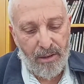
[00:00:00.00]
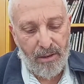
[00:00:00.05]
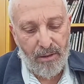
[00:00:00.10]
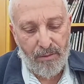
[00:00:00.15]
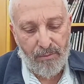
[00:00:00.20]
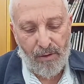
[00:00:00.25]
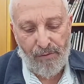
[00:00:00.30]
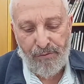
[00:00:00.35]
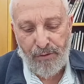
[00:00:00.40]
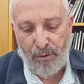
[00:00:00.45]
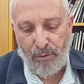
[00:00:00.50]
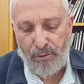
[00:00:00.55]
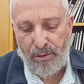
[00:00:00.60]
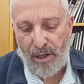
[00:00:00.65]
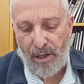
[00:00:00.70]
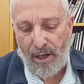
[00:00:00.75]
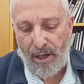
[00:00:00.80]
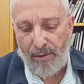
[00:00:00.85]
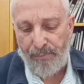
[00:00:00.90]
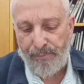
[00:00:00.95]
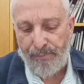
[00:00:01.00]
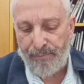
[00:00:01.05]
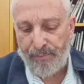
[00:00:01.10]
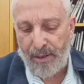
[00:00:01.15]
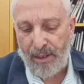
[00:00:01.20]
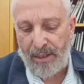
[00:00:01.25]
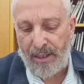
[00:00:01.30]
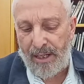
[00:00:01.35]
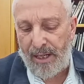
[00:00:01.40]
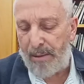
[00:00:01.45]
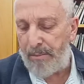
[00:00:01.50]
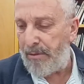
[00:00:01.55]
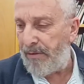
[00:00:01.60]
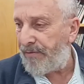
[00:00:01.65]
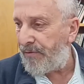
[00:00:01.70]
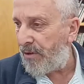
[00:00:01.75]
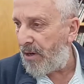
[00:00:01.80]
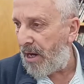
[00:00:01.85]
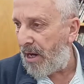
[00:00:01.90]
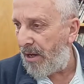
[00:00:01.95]
Rav Yudah, in the name
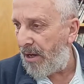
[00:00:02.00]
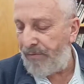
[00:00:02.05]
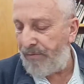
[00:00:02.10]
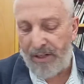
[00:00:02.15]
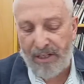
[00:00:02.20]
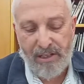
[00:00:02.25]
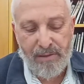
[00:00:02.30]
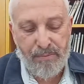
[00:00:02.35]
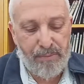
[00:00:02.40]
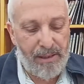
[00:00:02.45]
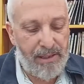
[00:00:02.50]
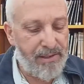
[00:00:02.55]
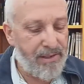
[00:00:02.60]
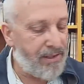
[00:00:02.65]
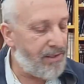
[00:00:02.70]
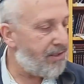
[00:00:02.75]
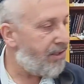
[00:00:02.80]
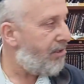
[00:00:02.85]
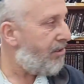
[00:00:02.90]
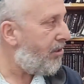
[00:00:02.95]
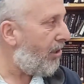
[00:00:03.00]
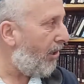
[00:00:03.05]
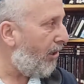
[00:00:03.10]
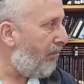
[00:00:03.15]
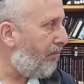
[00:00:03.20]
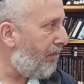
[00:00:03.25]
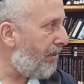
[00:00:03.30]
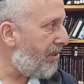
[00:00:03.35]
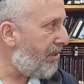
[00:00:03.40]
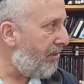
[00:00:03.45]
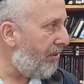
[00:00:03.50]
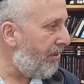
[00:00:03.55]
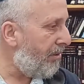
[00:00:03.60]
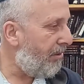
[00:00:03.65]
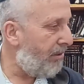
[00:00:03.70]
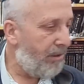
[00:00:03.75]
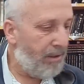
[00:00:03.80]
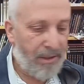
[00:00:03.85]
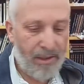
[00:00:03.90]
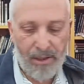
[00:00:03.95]
of Rav, explains this entire
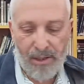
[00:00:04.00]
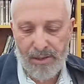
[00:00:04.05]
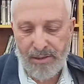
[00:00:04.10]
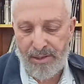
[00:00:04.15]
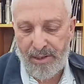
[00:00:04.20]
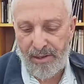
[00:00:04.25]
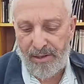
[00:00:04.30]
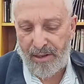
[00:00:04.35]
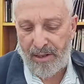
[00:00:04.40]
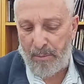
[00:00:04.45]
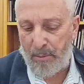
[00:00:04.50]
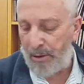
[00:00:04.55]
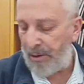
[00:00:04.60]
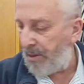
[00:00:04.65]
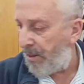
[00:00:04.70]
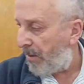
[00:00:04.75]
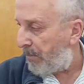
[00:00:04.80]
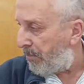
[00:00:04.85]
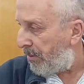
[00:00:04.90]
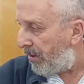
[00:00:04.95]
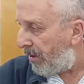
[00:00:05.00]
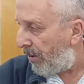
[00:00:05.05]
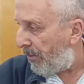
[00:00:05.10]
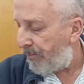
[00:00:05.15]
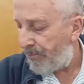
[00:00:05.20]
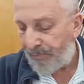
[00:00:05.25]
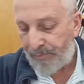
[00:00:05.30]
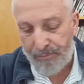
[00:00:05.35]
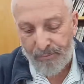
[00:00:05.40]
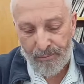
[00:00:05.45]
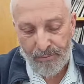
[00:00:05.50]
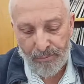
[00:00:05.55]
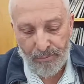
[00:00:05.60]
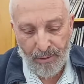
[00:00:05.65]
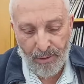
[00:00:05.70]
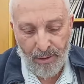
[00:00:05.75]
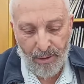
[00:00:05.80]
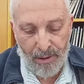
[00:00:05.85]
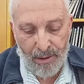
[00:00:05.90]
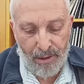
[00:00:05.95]
pasuk. See the Gemara down below.
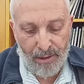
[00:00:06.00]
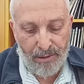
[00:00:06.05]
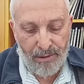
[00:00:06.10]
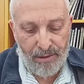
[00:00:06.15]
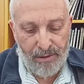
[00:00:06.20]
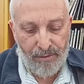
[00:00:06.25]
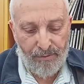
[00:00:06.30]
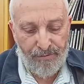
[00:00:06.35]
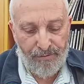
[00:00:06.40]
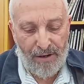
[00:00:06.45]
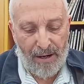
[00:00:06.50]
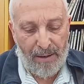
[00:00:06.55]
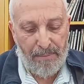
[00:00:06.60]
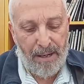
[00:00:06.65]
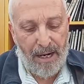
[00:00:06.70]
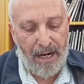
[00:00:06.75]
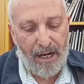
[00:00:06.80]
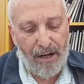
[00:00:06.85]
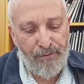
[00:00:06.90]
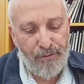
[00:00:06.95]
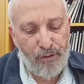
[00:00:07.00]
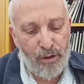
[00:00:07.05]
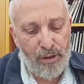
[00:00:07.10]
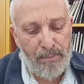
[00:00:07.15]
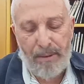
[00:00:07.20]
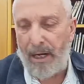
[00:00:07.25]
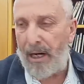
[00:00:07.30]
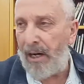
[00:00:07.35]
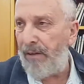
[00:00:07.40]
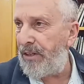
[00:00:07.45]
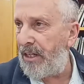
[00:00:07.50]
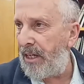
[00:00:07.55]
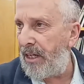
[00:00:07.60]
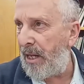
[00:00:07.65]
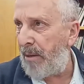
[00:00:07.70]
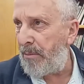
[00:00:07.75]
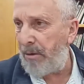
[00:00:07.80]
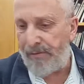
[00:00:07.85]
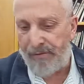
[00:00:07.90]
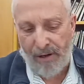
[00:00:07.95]
Ve'amar Rav Yudah Marav, in the
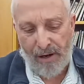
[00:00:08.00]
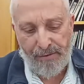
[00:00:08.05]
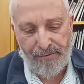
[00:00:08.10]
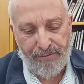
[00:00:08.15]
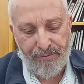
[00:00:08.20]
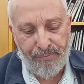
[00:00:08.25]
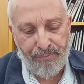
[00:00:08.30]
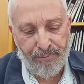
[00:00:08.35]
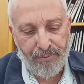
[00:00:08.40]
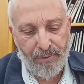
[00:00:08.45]
name of Rav.